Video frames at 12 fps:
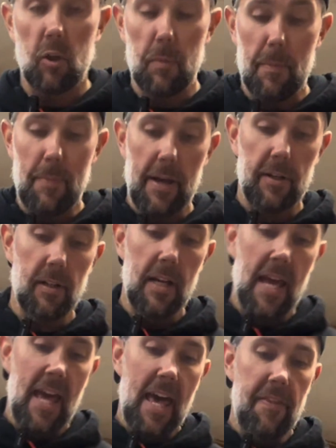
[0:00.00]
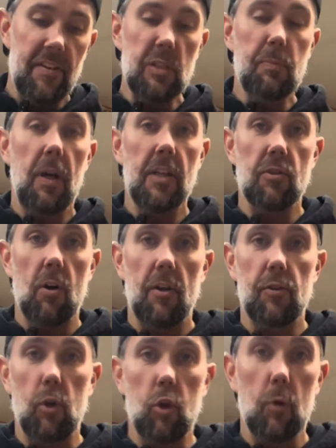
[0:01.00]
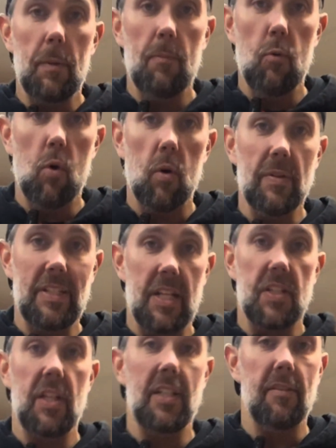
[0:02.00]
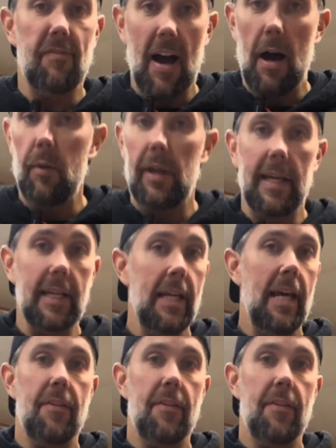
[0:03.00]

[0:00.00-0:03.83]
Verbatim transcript: a little bit better, and these plugs are also a little bit more resistant to fouling.